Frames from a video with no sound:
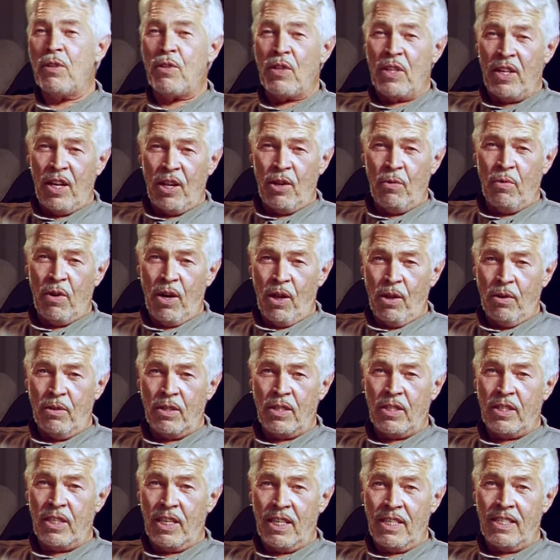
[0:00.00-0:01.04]
was another one of
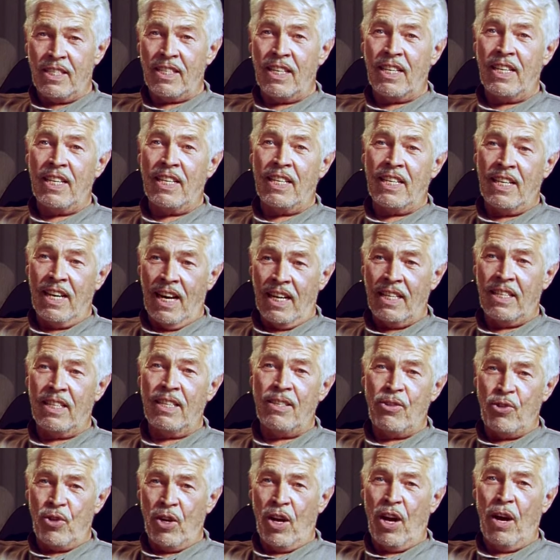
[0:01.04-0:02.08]
those things that he got the
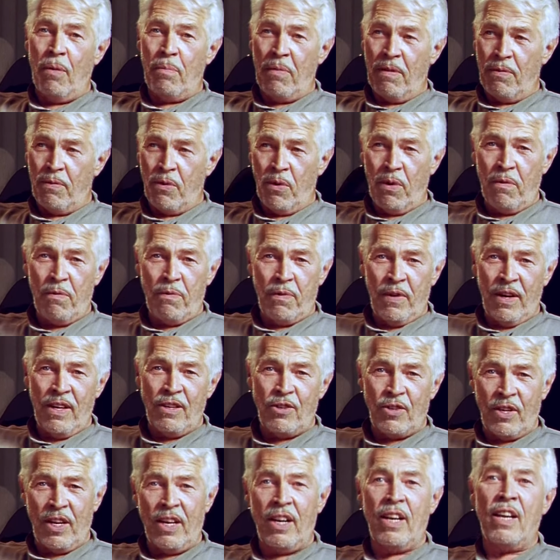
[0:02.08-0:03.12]
job before he
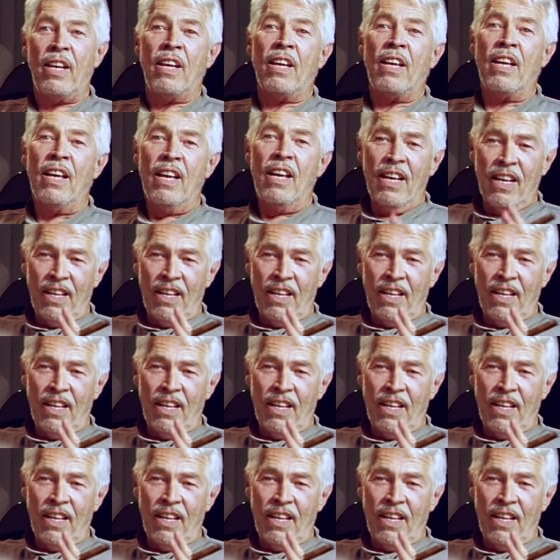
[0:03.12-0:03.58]
finished editing.